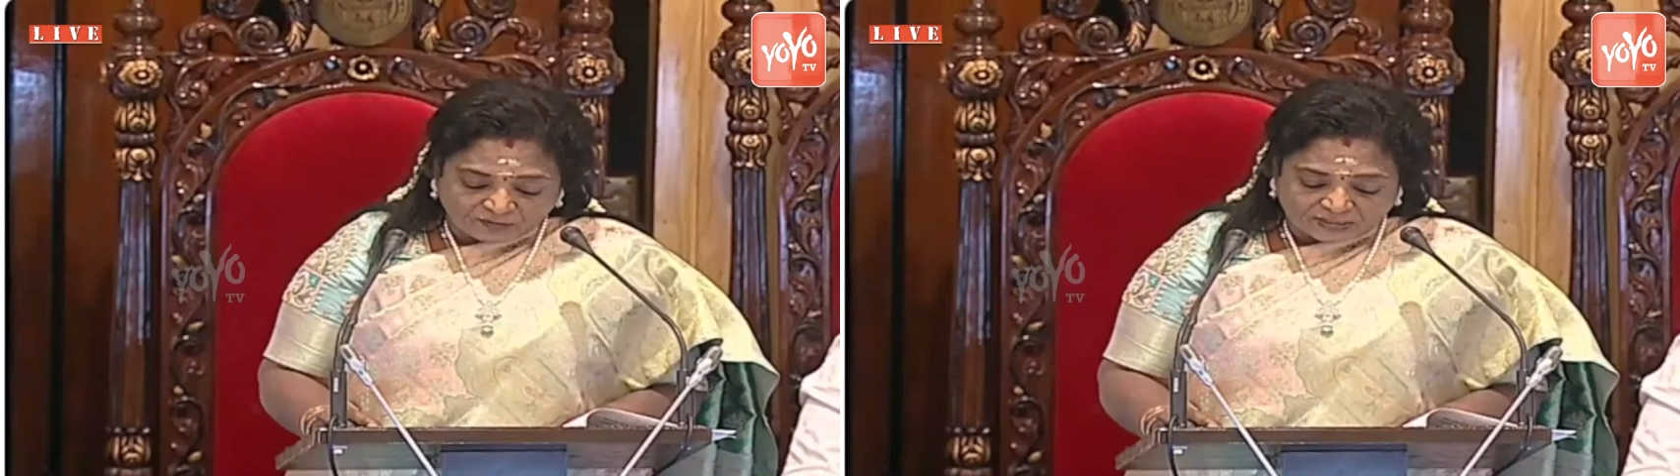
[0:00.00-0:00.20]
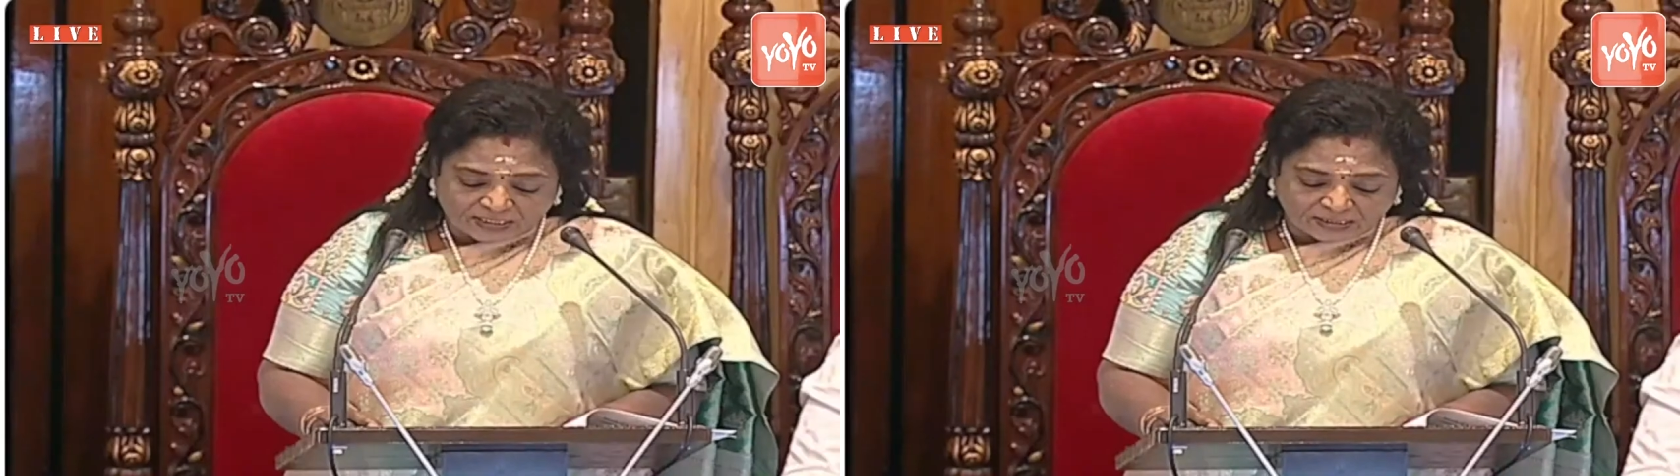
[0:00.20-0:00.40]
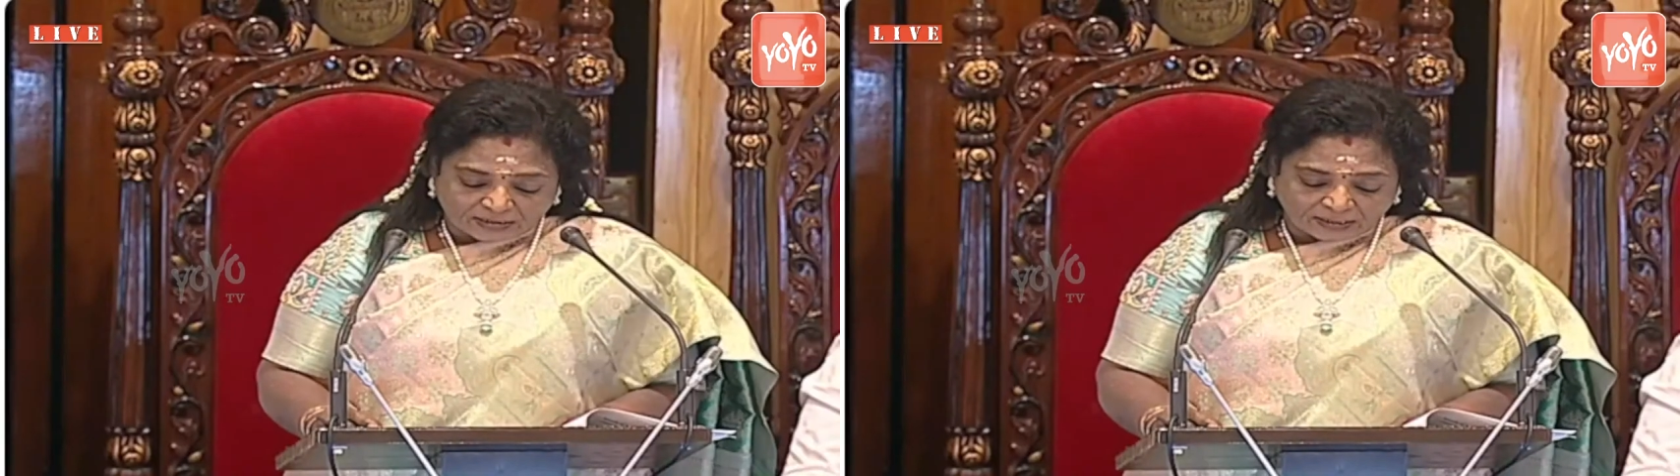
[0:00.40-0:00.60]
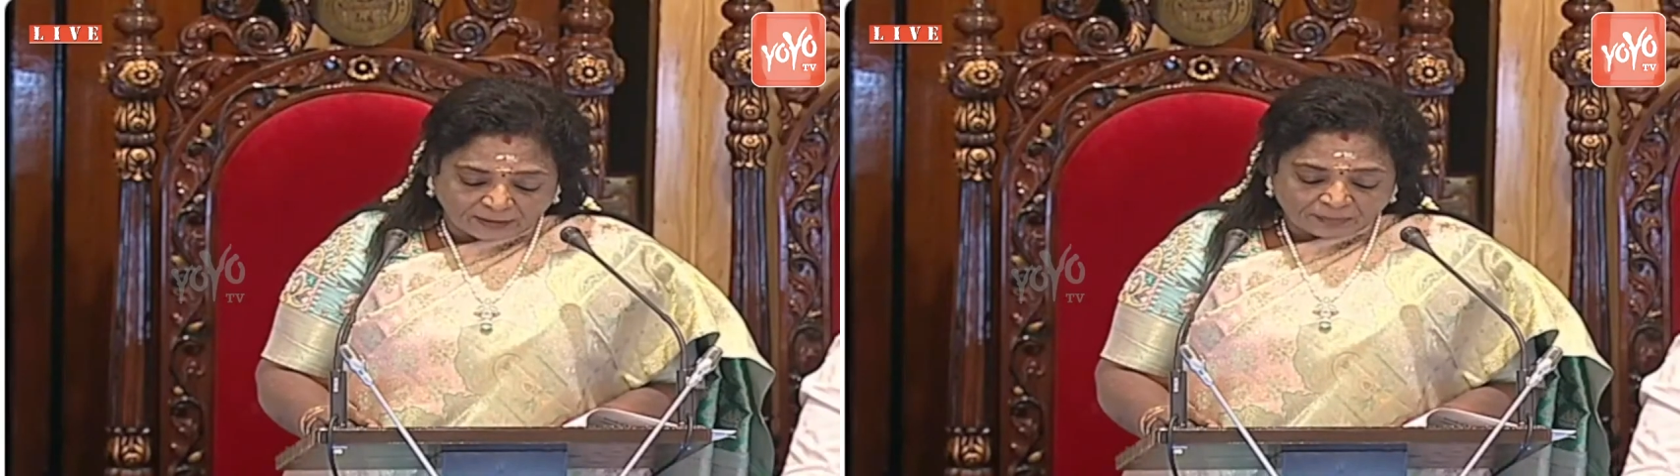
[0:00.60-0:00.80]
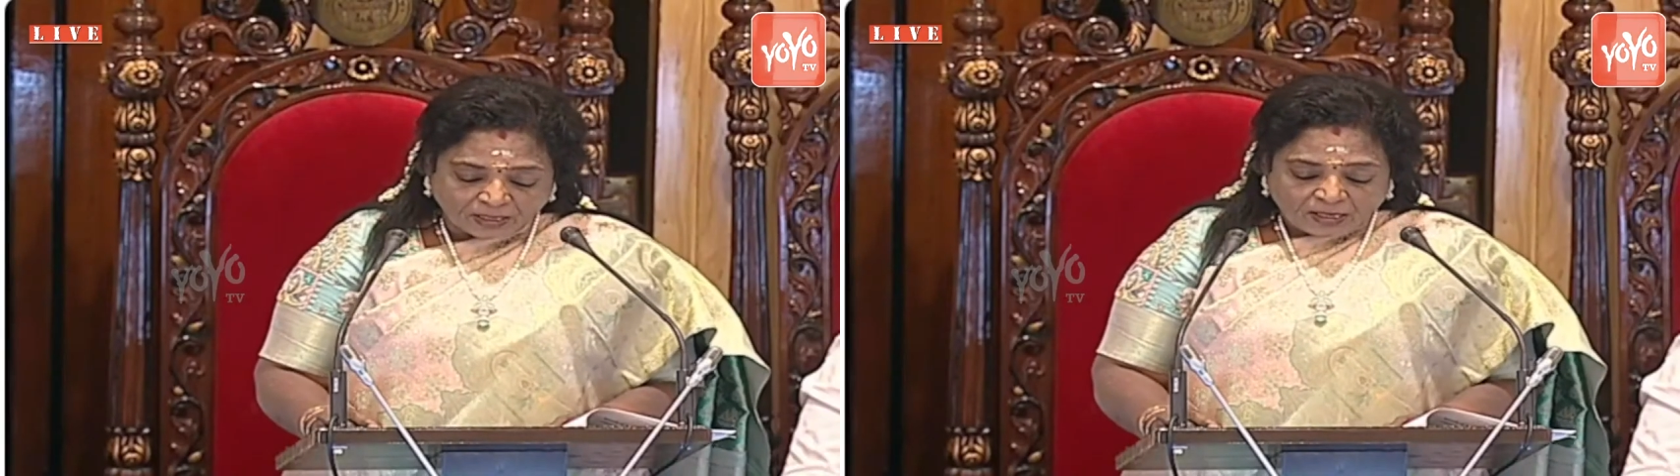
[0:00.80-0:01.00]
travel
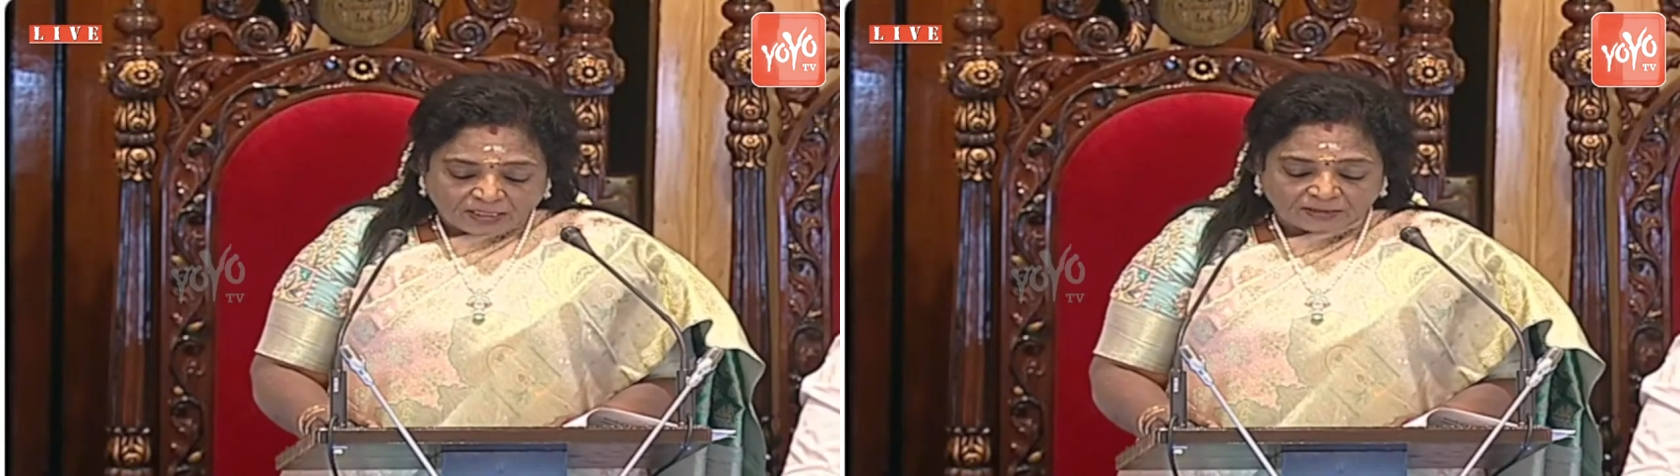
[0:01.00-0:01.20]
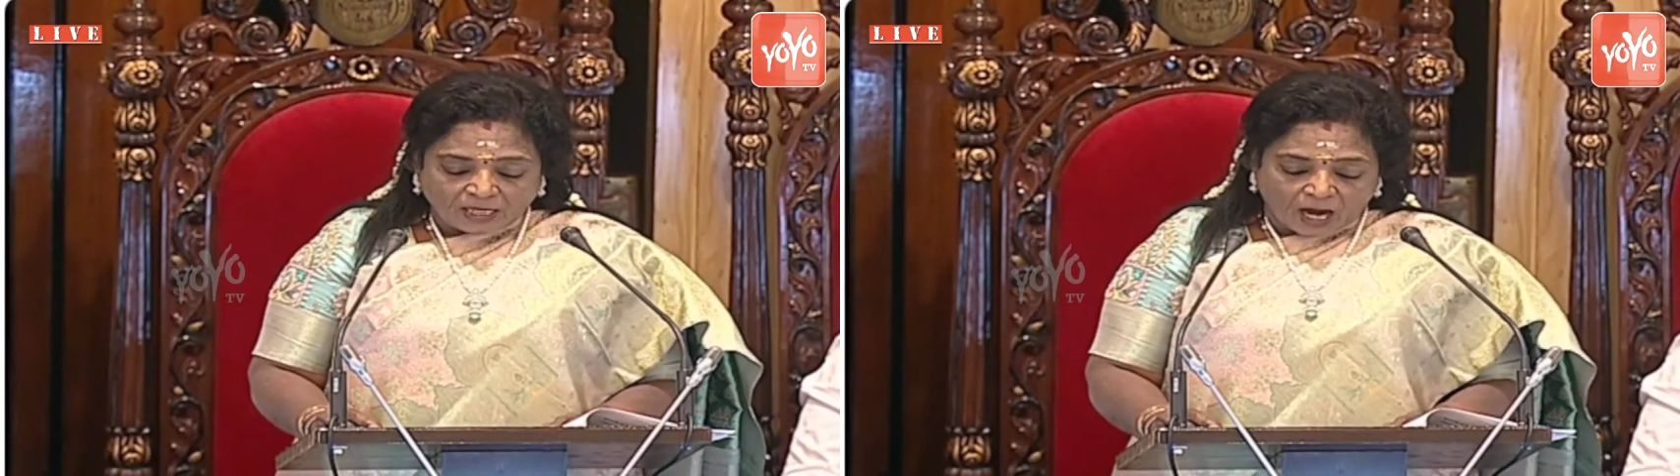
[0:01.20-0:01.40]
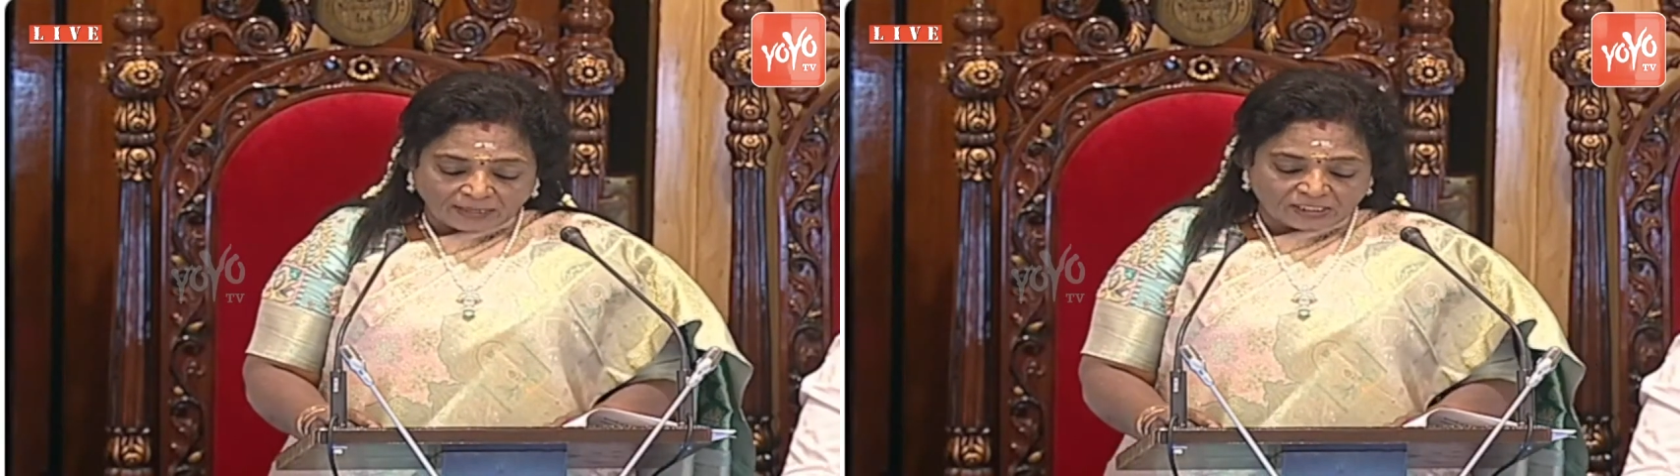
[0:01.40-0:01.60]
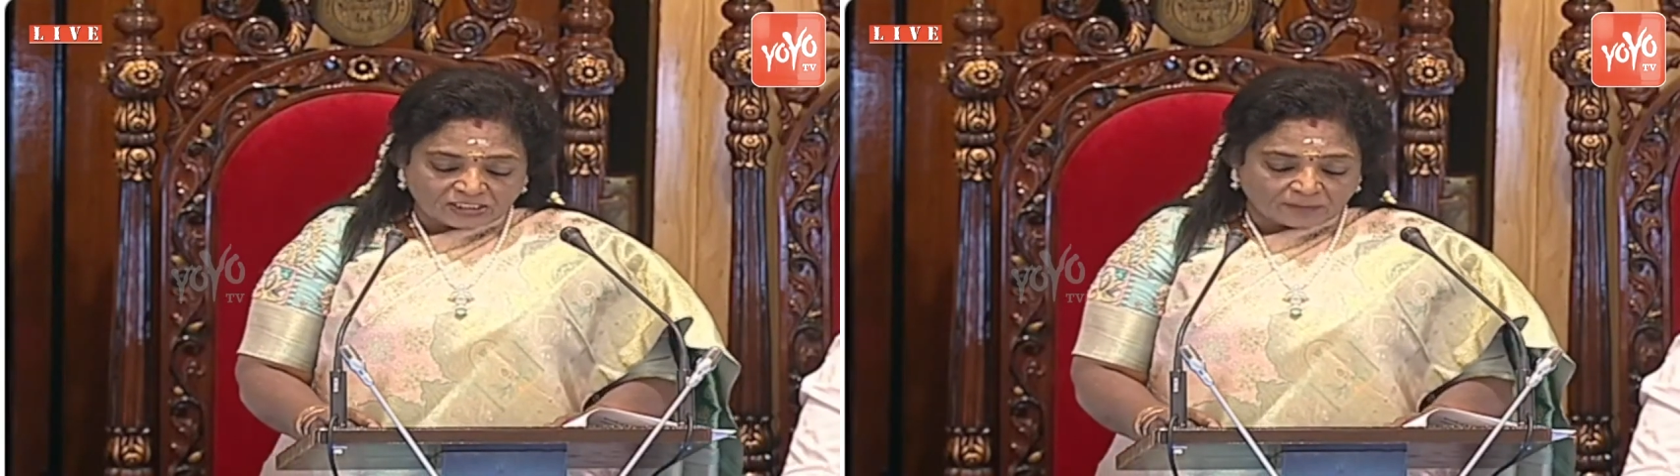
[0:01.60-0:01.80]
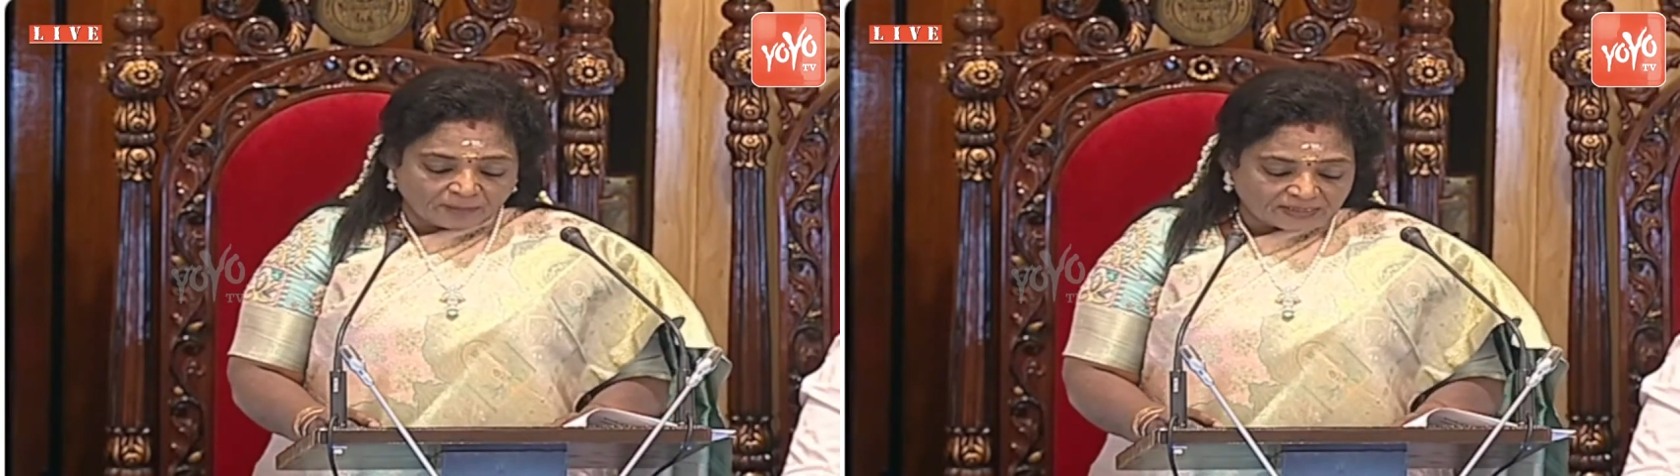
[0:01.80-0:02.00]
facility in the
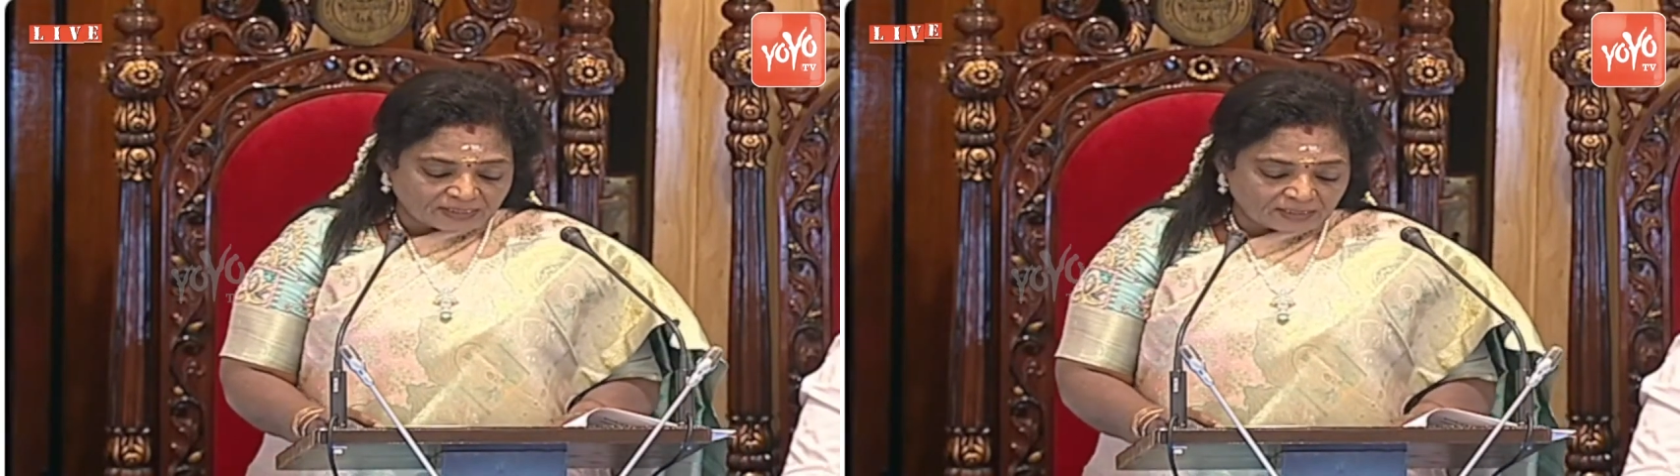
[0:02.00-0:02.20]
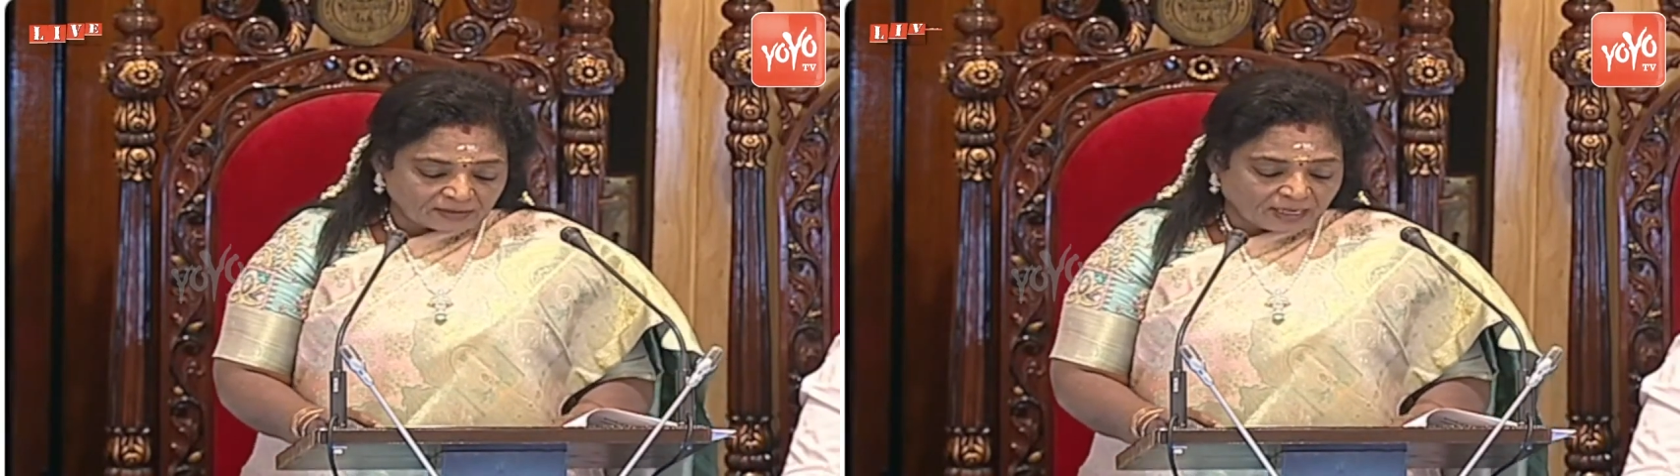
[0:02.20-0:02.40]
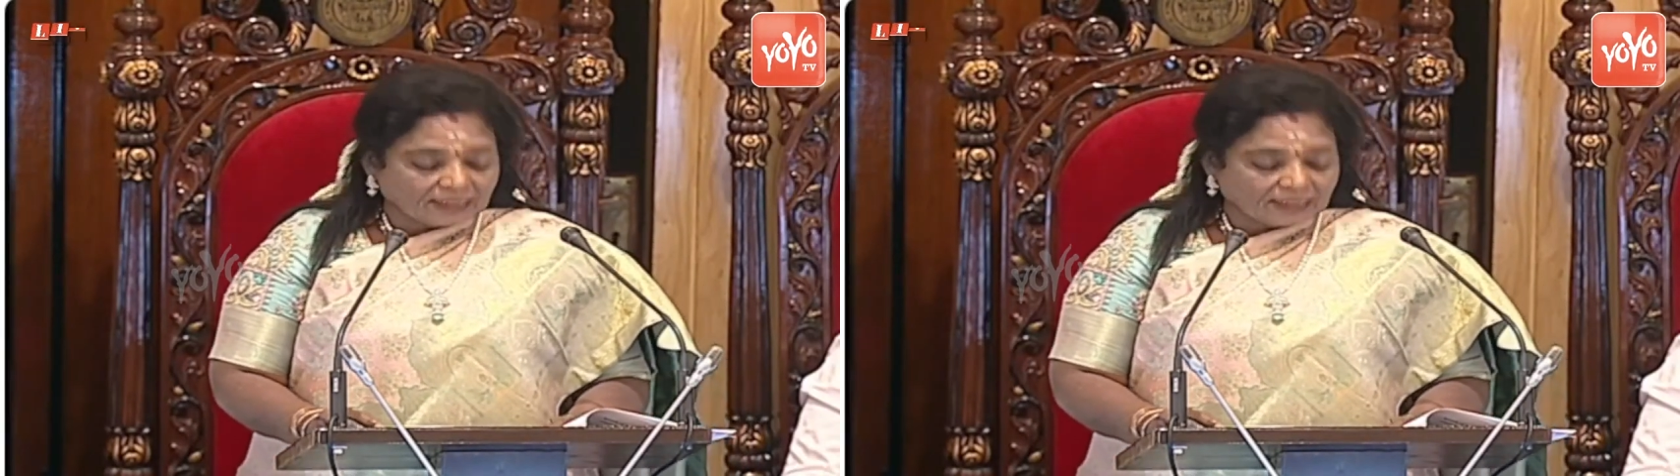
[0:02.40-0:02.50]
RTC buses,